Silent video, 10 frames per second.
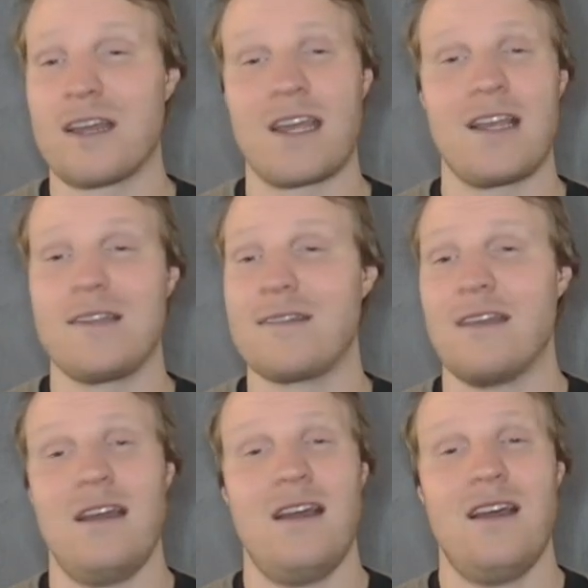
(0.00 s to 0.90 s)
Like I guess
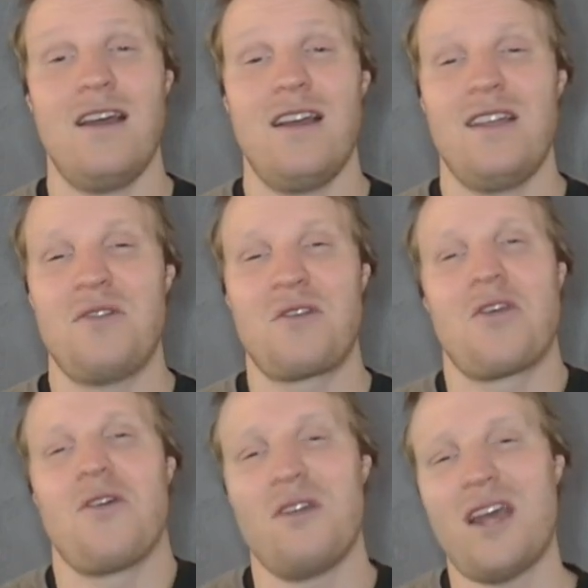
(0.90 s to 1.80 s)

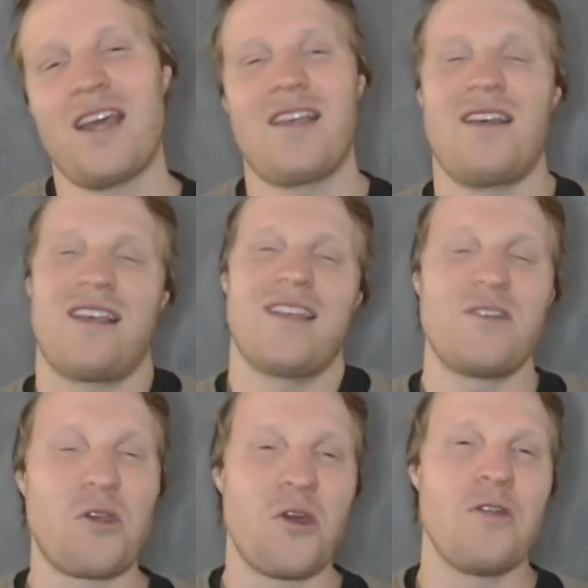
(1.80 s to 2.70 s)

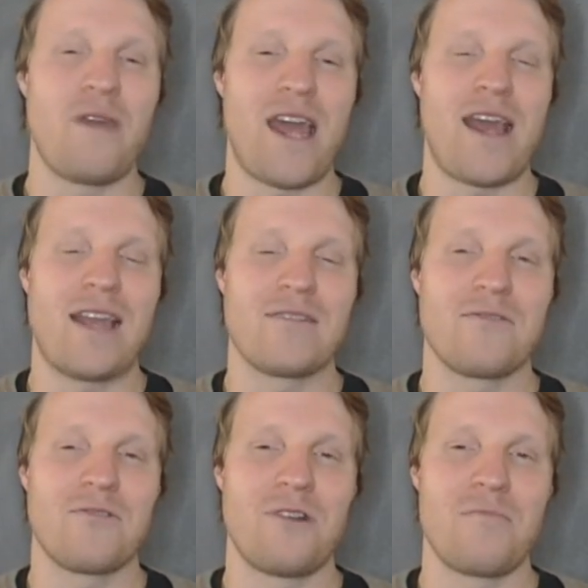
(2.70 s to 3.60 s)
you could make a case
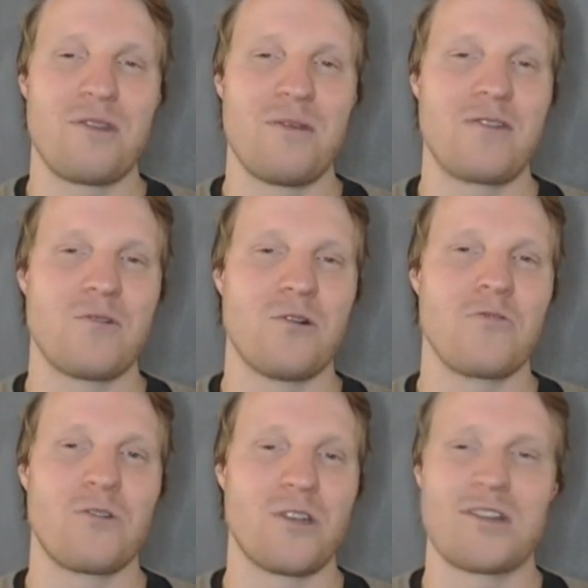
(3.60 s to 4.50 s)
for him to be sold
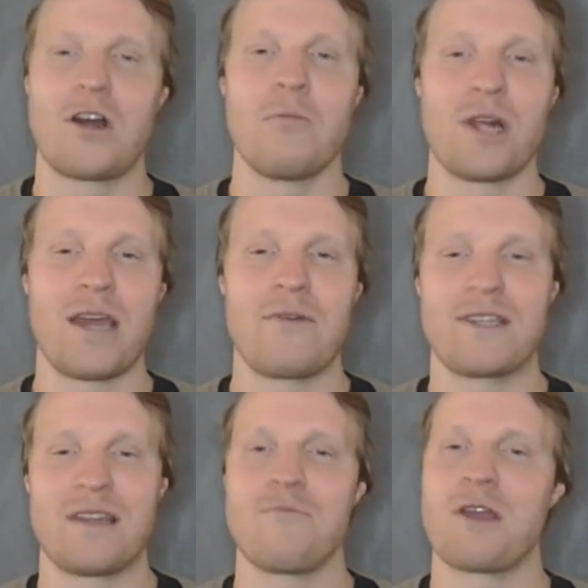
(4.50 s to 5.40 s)
for just a couple game weeks
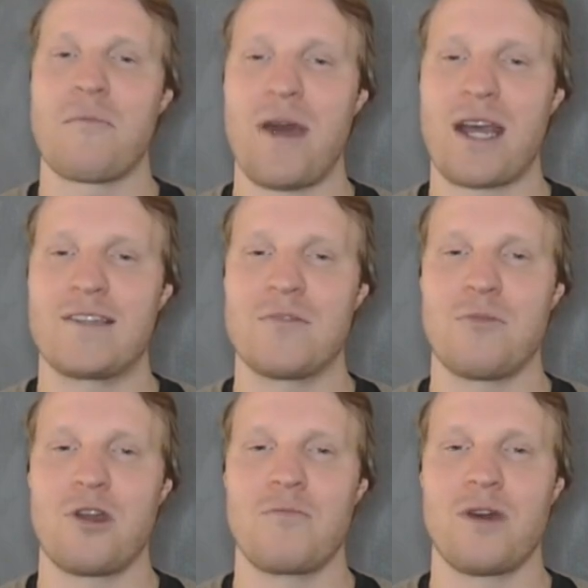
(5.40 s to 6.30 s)
and then bring him at some point.